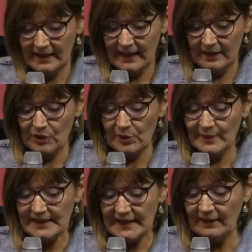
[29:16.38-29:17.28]
And
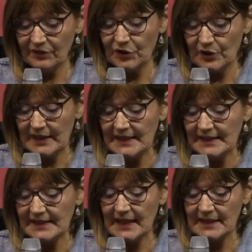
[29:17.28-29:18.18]
Romans 10:13
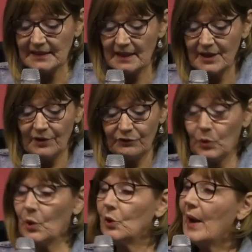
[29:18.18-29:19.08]
says,
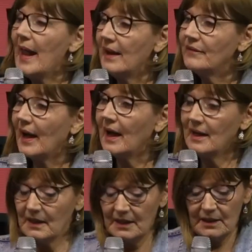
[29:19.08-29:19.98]
"For whoever
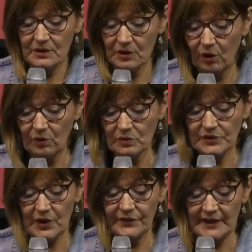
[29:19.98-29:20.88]

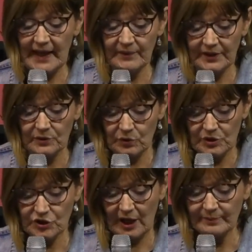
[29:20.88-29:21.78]
calls on the name of the
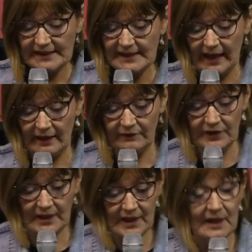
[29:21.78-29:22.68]
Lord shall be saved.
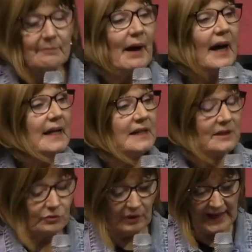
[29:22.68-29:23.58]
By his
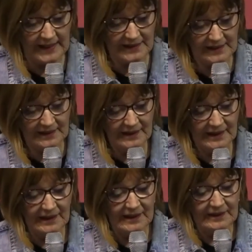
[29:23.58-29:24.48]
grace,
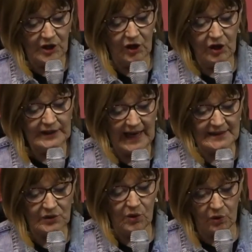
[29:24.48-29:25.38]
God
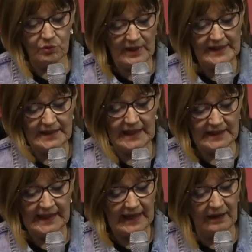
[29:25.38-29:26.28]
has already
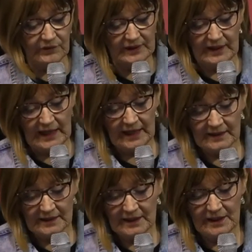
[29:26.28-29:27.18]
done
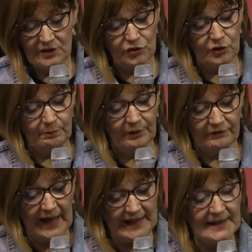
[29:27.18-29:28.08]
everything to
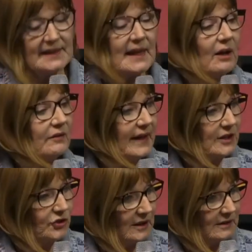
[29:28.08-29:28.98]
provide
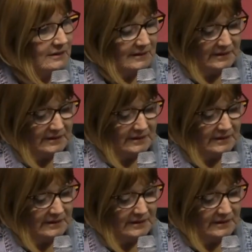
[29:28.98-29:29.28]
salvation.